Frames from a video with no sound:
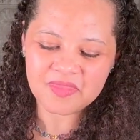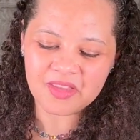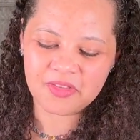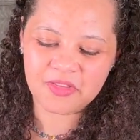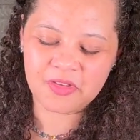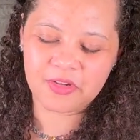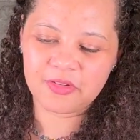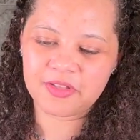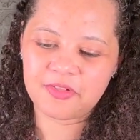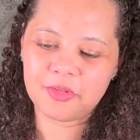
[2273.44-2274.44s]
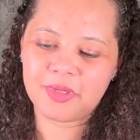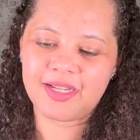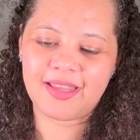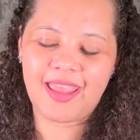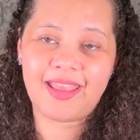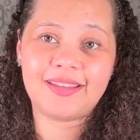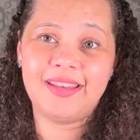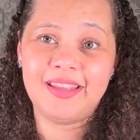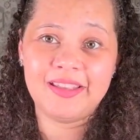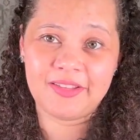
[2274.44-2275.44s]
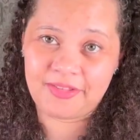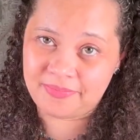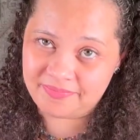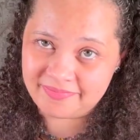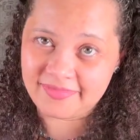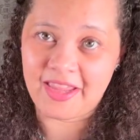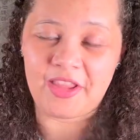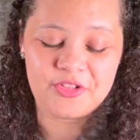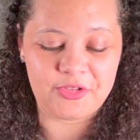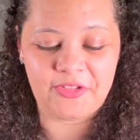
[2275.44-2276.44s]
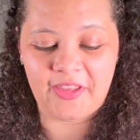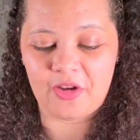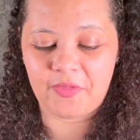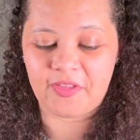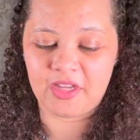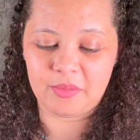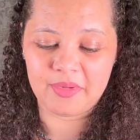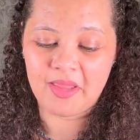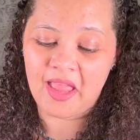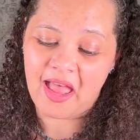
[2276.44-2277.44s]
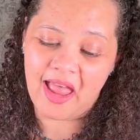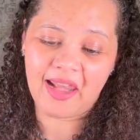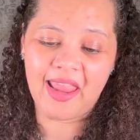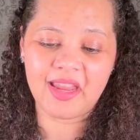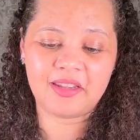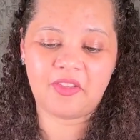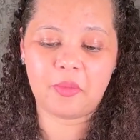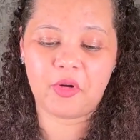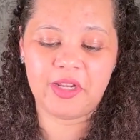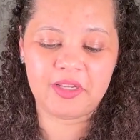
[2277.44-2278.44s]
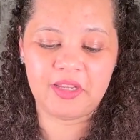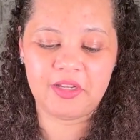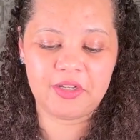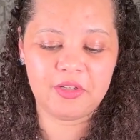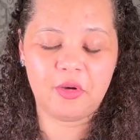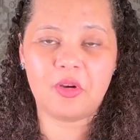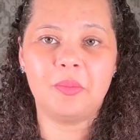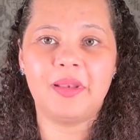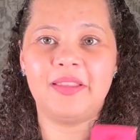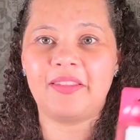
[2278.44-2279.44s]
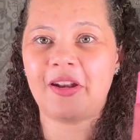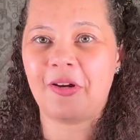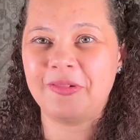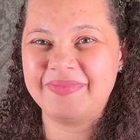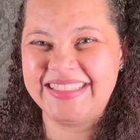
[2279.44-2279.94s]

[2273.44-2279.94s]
So if you wanna get this, get yourself some. I like this brand here, no complaints at all.